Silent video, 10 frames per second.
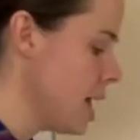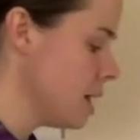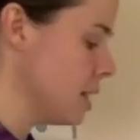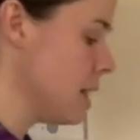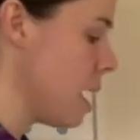
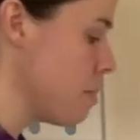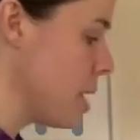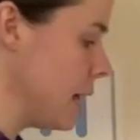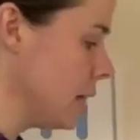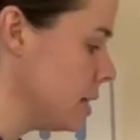So that
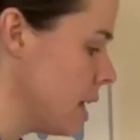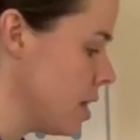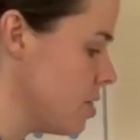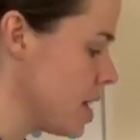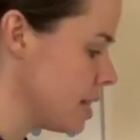means
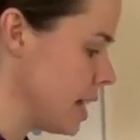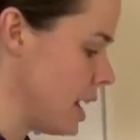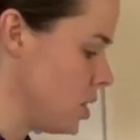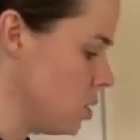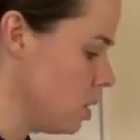this
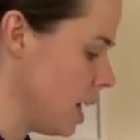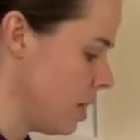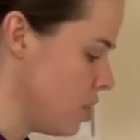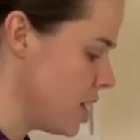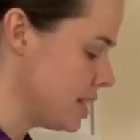angle
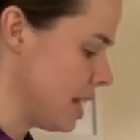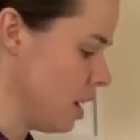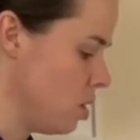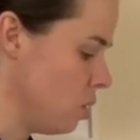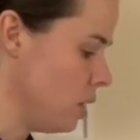and this
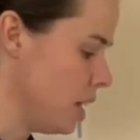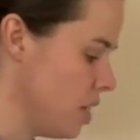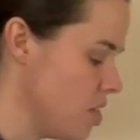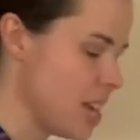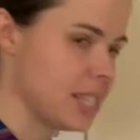angle
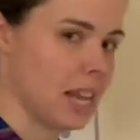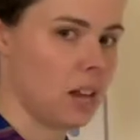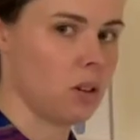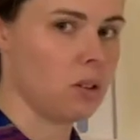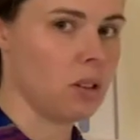and this
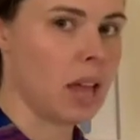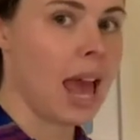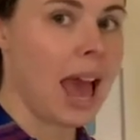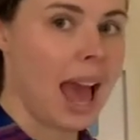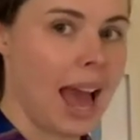angle
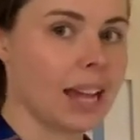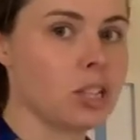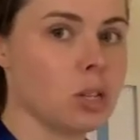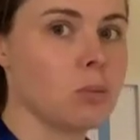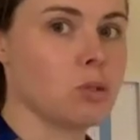adds
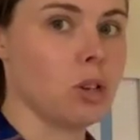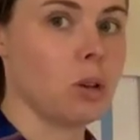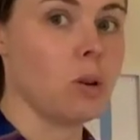up to